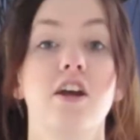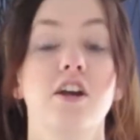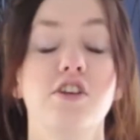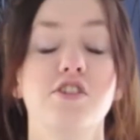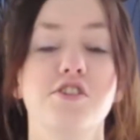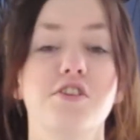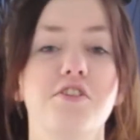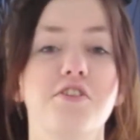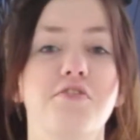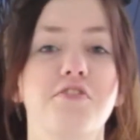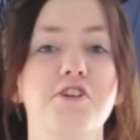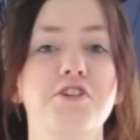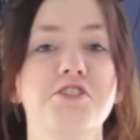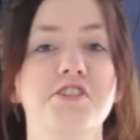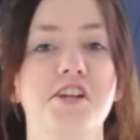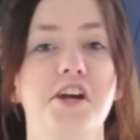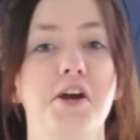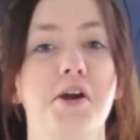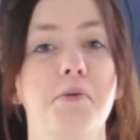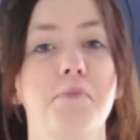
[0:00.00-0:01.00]
So the first
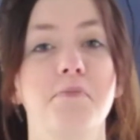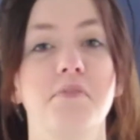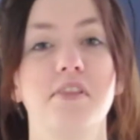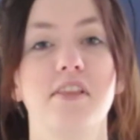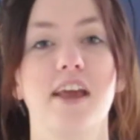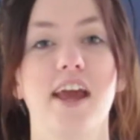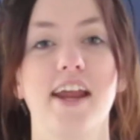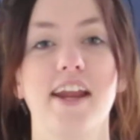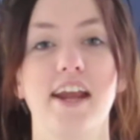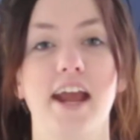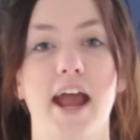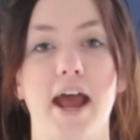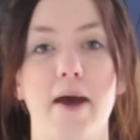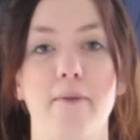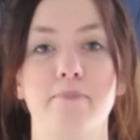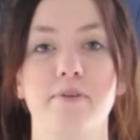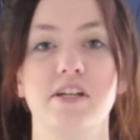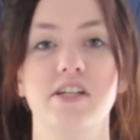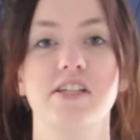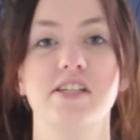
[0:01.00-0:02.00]
time that it
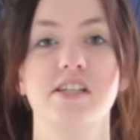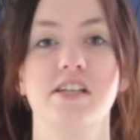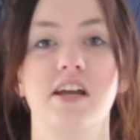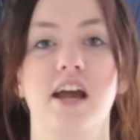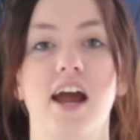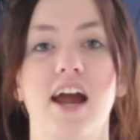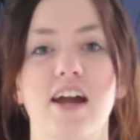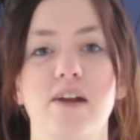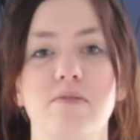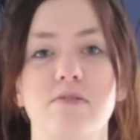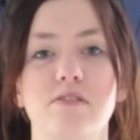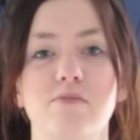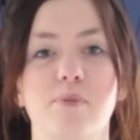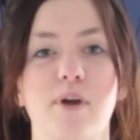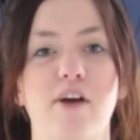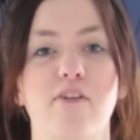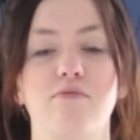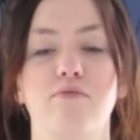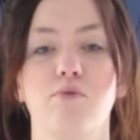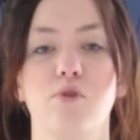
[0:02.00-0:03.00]
happened, I was
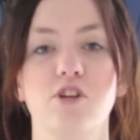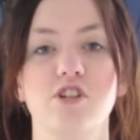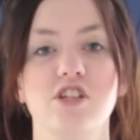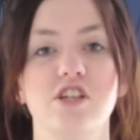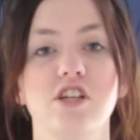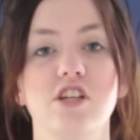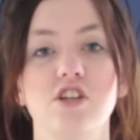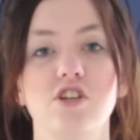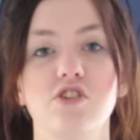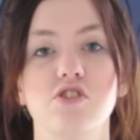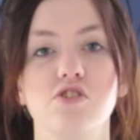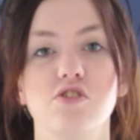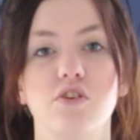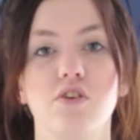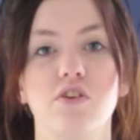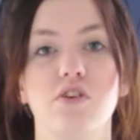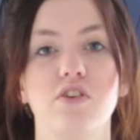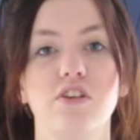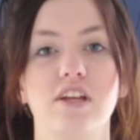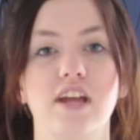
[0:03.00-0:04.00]
about 14 years old.